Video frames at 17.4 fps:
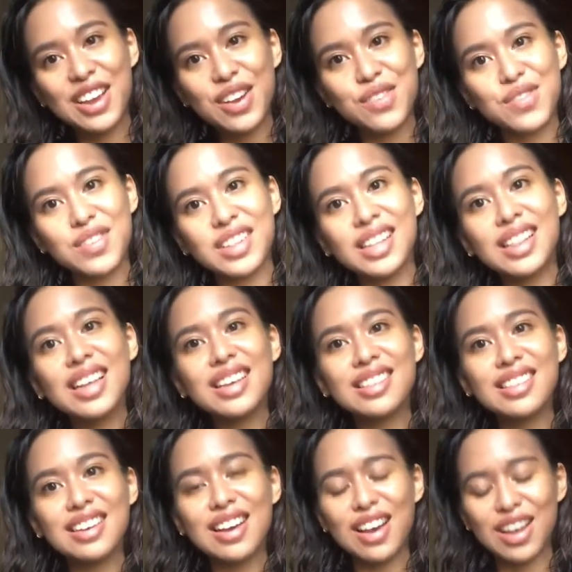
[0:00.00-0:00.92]
really
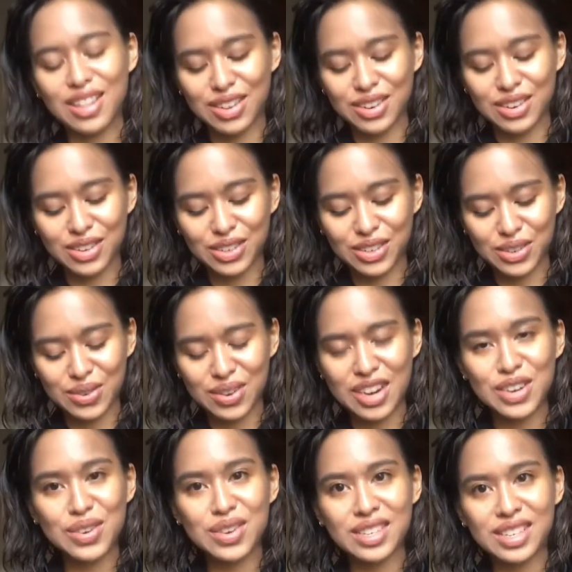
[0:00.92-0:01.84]
like the color, so what
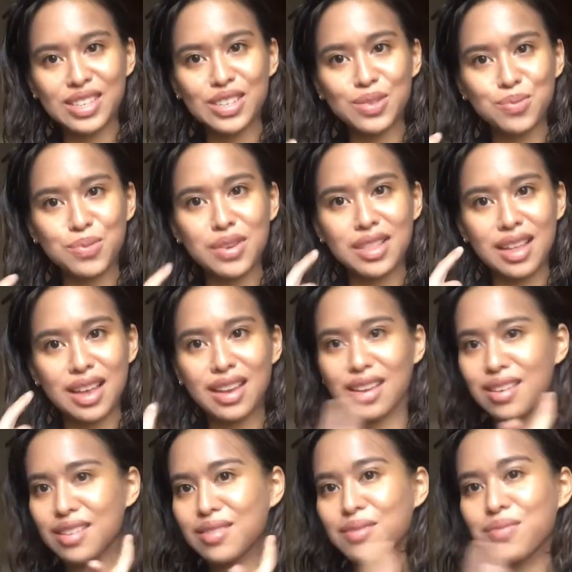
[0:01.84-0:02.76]
I do is I just put
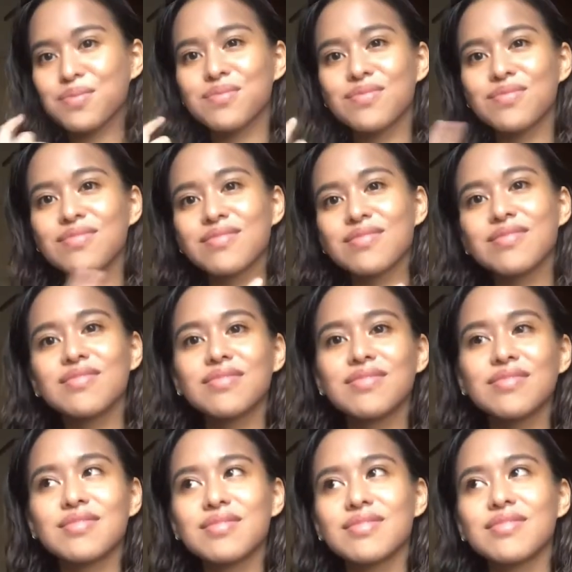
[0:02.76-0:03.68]
like
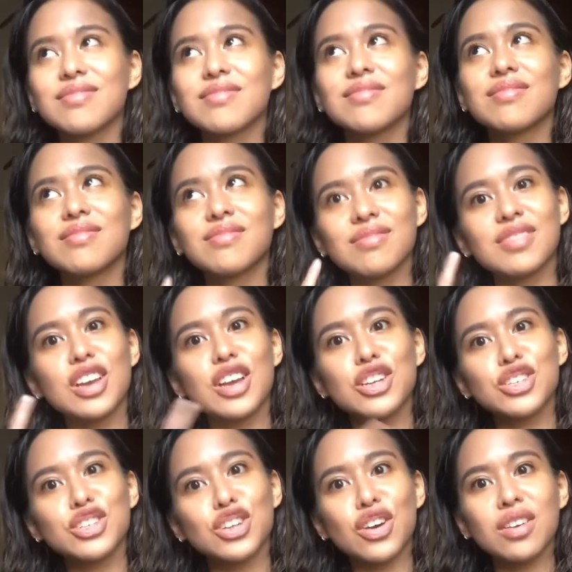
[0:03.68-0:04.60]
a
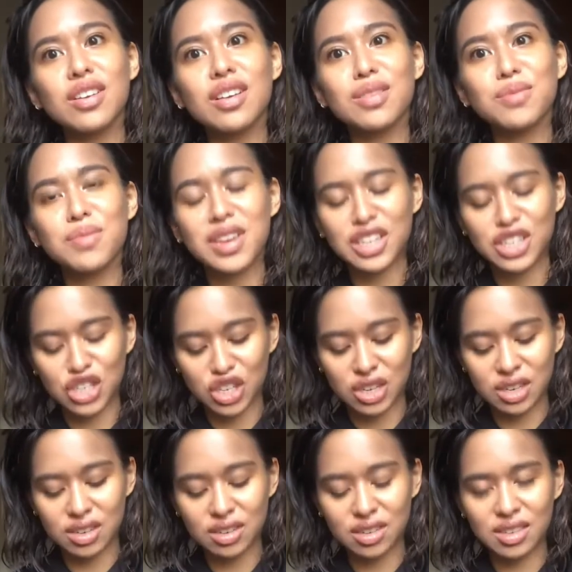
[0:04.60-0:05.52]
dot on my
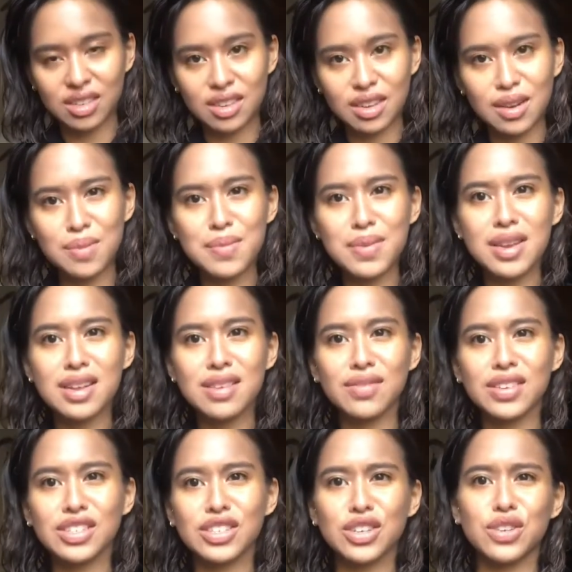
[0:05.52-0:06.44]
cheeks. And I mean,
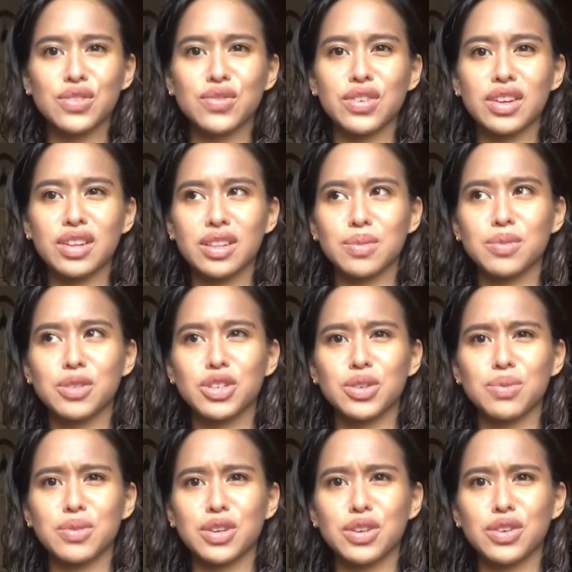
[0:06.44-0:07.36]
if it's good for your lips, it
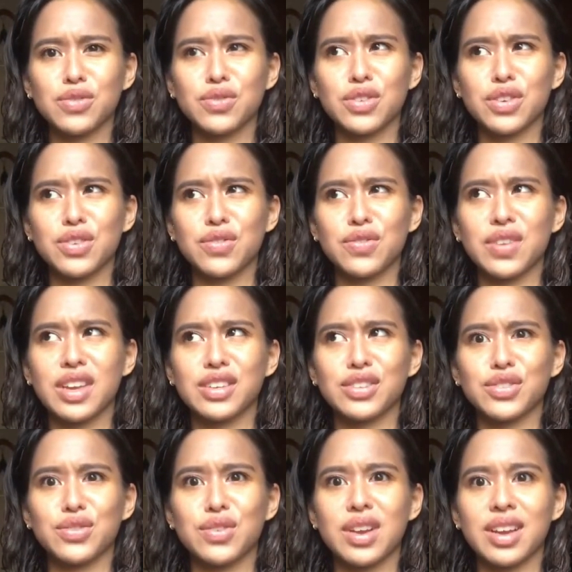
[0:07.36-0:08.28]
should be good for your
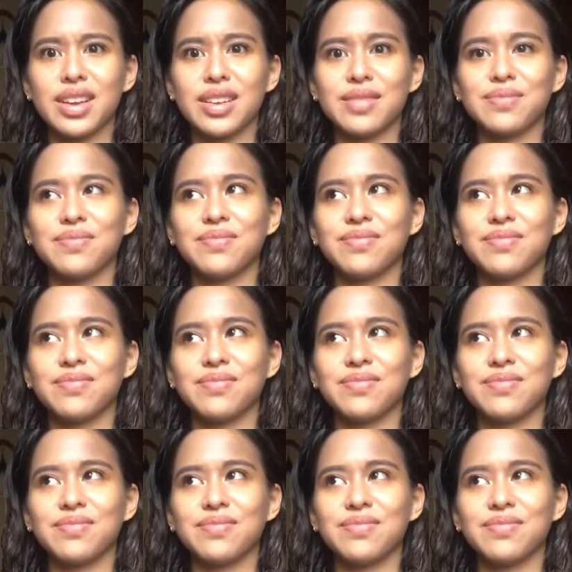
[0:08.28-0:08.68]
face, right?